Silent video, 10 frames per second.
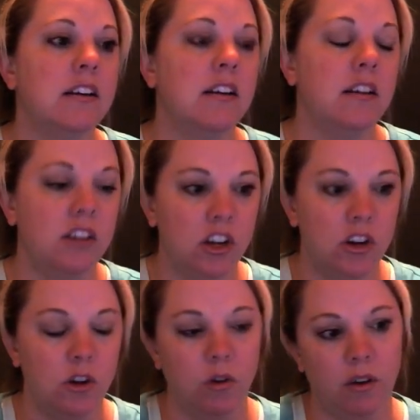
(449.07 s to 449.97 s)
to
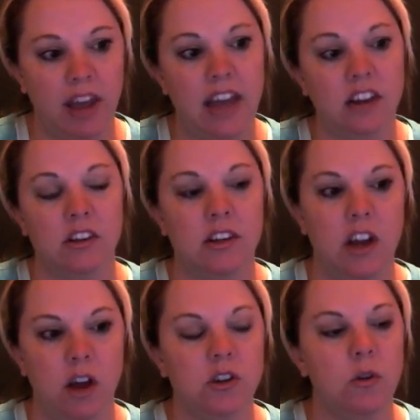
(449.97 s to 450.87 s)

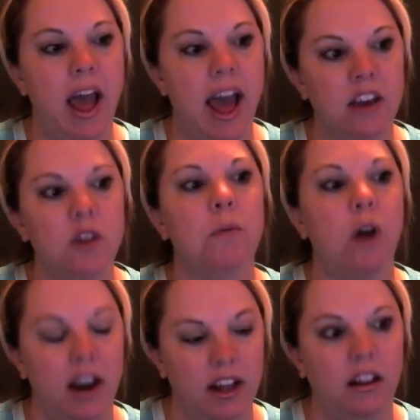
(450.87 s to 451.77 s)
to add new
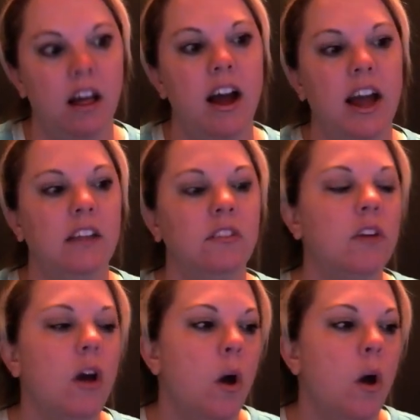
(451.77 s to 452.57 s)
product lines,